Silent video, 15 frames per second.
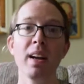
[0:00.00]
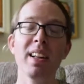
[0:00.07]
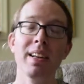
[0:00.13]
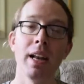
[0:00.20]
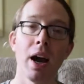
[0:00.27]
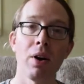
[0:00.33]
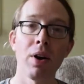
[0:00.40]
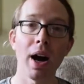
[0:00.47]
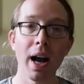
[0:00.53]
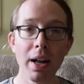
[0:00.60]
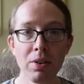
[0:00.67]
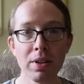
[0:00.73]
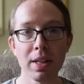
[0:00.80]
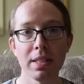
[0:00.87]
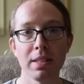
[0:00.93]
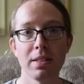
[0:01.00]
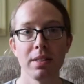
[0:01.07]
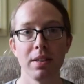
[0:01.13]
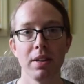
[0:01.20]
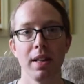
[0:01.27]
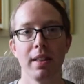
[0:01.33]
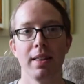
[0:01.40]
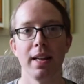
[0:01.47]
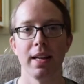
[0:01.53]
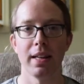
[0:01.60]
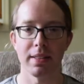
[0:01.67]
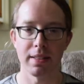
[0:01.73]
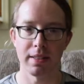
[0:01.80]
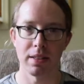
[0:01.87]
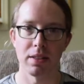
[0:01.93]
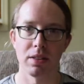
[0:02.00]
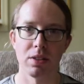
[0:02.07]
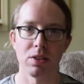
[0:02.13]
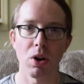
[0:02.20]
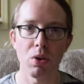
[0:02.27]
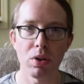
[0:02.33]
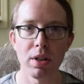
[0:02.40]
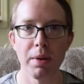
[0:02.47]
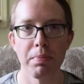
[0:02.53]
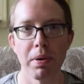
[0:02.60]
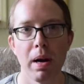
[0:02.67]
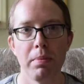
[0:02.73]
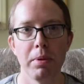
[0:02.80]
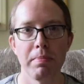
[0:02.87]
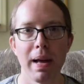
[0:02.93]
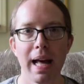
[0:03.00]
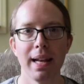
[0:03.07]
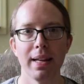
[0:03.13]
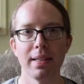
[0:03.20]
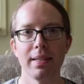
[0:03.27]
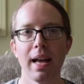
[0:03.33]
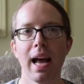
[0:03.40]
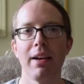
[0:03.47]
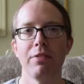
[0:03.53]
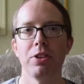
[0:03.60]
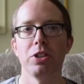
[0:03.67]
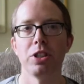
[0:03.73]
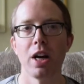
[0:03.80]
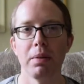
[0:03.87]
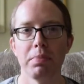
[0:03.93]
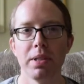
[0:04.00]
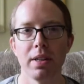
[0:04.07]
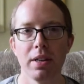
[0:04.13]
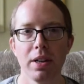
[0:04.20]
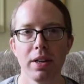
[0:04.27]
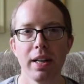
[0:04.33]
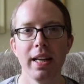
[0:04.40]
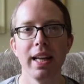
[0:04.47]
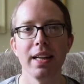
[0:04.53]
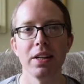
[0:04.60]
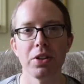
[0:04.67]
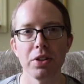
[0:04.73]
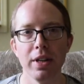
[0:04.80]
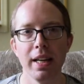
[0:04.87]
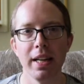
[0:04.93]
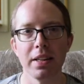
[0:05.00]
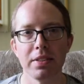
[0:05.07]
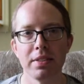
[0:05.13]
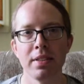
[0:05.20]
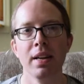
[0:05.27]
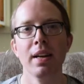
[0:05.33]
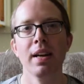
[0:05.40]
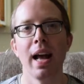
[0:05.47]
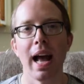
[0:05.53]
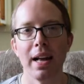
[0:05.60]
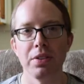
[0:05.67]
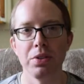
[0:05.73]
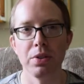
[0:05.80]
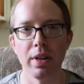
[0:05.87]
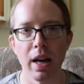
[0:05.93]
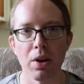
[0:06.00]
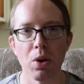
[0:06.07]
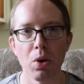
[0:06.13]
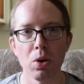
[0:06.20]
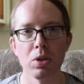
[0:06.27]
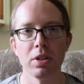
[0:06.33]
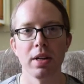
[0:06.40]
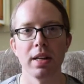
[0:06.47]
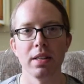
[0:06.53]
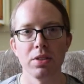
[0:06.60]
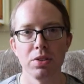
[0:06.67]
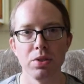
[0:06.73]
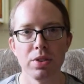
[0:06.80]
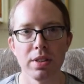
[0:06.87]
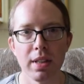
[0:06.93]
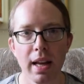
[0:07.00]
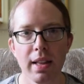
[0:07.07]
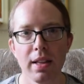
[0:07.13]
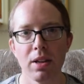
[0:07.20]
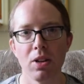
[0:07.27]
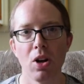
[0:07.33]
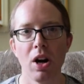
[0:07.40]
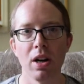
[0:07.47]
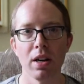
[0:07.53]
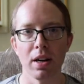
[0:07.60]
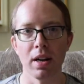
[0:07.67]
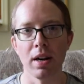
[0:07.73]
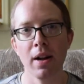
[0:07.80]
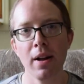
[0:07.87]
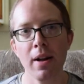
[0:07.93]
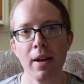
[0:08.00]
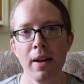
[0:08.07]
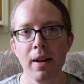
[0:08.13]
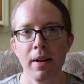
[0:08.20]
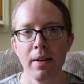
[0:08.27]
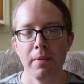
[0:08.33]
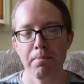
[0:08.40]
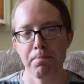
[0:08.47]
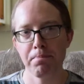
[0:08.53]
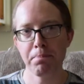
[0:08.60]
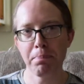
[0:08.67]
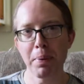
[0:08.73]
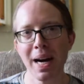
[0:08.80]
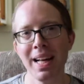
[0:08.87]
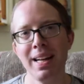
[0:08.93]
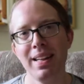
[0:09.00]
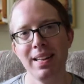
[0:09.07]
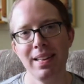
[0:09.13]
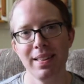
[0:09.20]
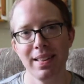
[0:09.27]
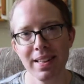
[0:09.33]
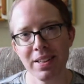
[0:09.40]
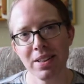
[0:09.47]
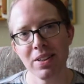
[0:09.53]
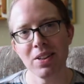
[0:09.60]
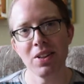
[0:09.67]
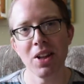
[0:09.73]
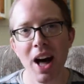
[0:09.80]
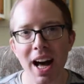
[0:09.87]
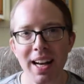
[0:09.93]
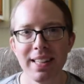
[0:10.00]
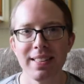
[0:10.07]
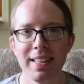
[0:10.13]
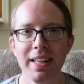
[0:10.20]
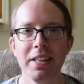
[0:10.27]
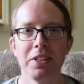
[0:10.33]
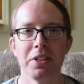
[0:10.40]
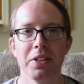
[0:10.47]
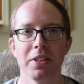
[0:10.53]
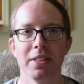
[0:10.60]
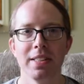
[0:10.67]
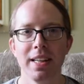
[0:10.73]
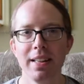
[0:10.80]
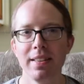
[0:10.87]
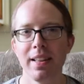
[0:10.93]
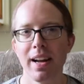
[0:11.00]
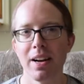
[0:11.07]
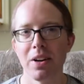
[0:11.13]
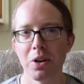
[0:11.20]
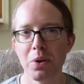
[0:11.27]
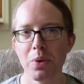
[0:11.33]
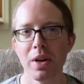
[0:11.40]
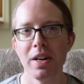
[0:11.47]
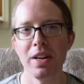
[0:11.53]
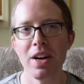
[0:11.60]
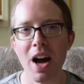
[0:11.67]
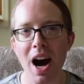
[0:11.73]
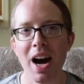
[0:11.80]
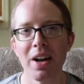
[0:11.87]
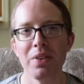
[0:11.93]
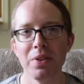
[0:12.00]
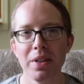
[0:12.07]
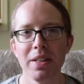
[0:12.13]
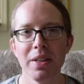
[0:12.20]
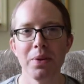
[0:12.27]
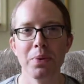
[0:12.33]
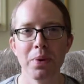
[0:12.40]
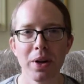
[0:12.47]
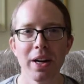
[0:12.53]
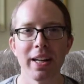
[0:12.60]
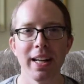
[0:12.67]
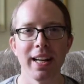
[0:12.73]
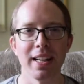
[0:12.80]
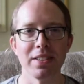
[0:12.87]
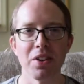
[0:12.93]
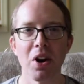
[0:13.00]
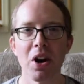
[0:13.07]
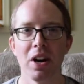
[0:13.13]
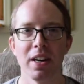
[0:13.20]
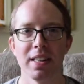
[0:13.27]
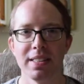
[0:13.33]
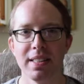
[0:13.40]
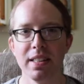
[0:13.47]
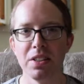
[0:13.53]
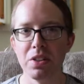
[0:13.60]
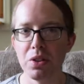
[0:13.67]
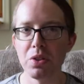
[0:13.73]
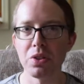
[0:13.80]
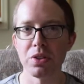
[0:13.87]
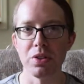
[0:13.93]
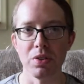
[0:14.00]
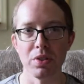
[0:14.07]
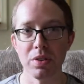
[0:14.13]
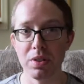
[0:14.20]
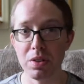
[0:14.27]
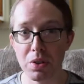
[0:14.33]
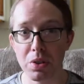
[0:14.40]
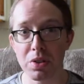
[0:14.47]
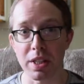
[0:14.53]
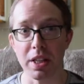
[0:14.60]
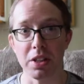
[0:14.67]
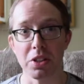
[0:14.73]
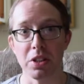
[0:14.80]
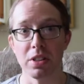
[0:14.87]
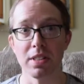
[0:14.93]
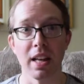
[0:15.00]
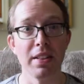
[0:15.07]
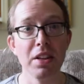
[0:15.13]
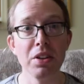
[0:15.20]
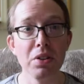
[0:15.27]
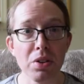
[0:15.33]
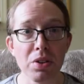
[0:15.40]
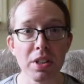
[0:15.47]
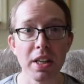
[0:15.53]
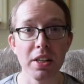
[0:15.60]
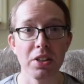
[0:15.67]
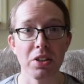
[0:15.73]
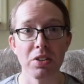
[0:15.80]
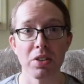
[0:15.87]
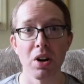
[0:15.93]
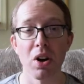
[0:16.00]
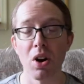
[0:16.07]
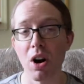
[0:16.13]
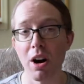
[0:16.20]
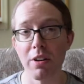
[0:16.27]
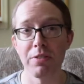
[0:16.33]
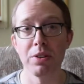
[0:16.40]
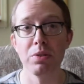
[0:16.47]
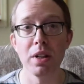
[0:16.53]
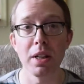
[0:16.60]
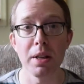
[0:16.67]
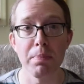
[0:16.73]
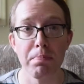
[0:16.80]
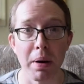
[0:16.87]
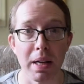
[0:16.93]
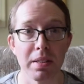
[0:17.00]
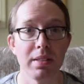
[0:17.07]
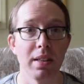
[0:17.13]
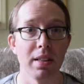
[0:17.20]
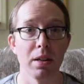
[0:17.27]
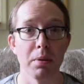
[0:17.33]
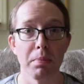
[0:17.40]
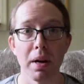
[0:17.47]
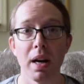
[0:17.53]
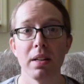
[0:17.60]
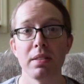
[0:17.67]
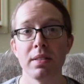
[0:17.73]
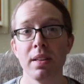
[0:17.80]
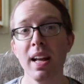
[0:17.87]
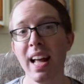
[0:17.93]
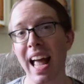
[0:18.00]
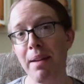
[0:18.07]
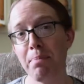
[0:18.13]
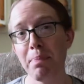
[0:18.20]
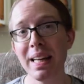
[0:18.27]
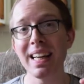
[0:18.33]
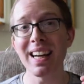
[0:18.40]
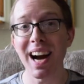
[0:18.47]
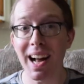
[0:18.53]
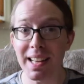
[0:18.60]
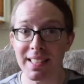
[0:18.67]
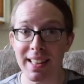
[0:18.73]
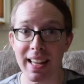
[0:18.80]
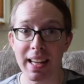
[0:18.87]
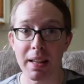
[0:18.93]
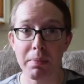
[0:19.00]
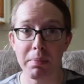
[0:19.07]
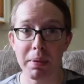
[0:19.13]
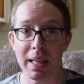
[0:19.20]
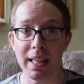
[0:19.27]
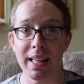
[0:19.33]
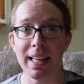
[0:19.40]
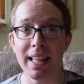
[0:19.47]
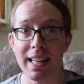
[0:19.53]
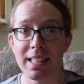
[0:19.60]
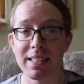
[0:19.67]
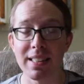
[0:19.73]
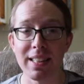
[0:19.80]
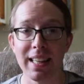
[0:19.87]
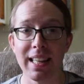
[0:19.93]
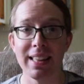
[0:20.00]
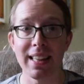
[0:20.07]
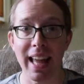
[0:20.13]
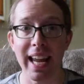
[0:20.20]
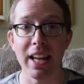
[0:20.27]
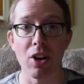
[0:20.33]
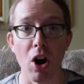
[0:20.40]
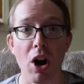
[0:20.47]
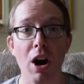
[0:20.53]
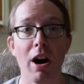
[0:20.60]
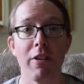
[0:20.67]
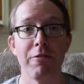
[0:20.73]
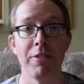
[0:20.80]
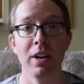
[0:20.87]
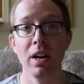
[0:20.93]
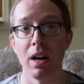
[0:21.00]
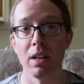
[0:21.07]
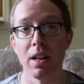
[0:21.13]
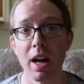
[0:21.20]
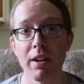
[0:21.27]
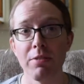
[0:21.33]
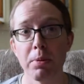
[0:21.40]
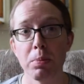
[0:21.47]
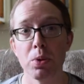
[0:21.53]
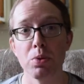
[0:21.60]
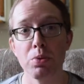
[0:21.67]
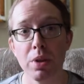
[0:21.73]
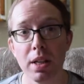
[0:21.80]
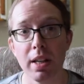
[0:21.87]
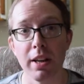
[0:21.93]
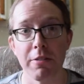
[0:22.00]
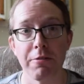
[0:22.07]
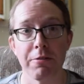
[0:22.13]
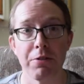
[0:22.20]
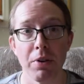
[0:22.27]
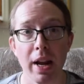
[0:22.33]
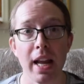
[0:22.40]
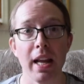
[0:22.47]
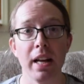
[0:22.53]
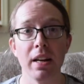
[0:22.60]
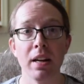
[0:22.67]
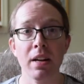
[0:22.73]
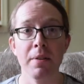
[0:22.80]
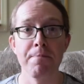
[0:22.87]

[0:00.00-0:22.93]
Now, I don't necessarily think it's totally problematic to have your job security increase as you get older and as you stay there longer, but there are a lot of teachers in there who are not really working as hard as these new, new teachers, and the new teachers are often really busting their butts. And because they can be easily laid off, a lot of them are really afraid